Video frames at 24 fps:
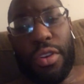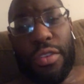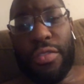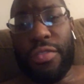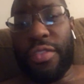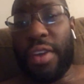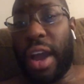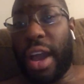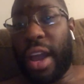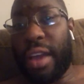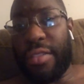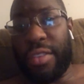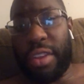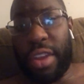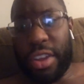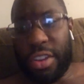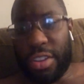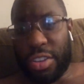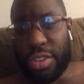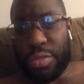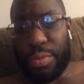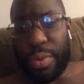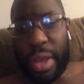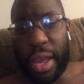or 5
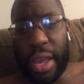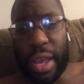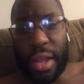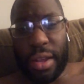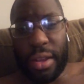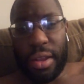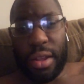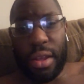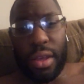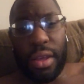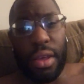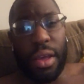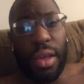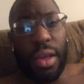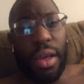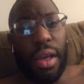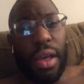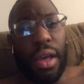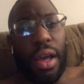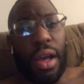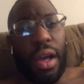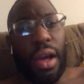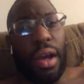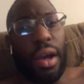year span.
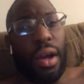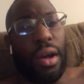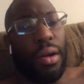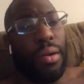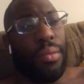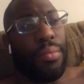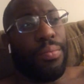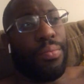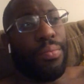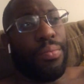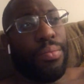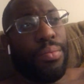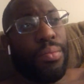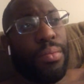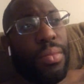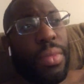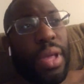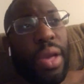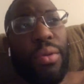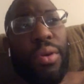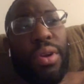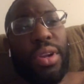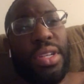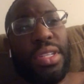
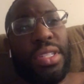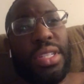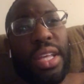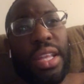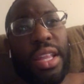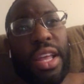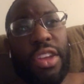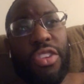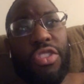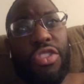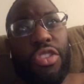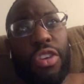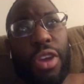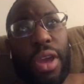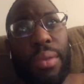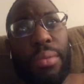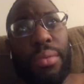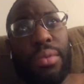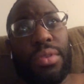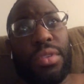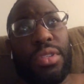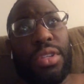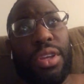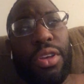They want to see that you're
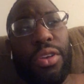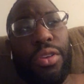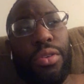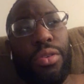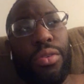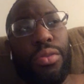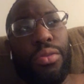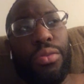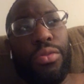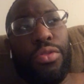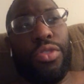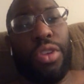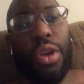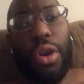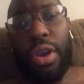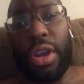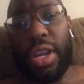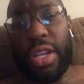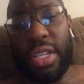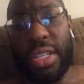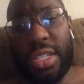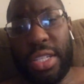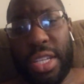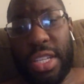able to show
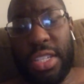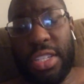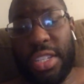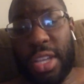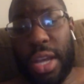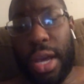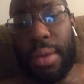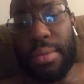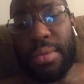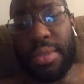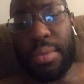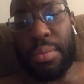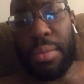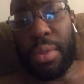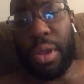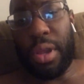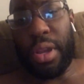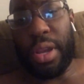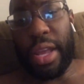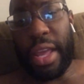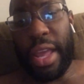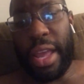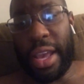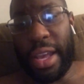job
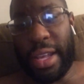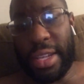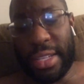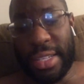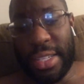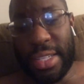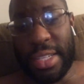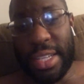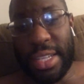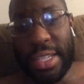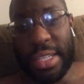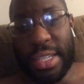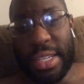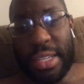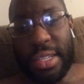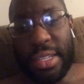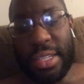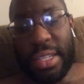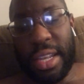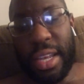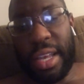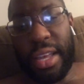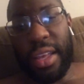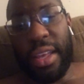stability and
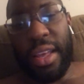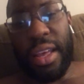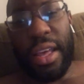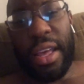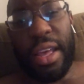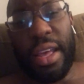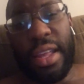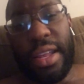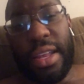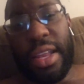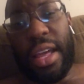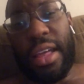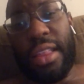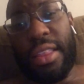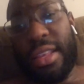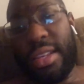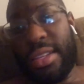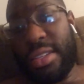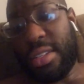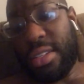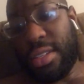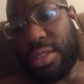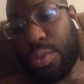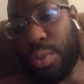consistency. Now,
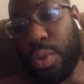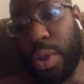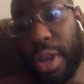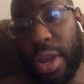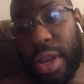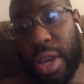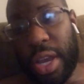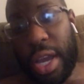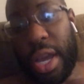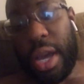this is where it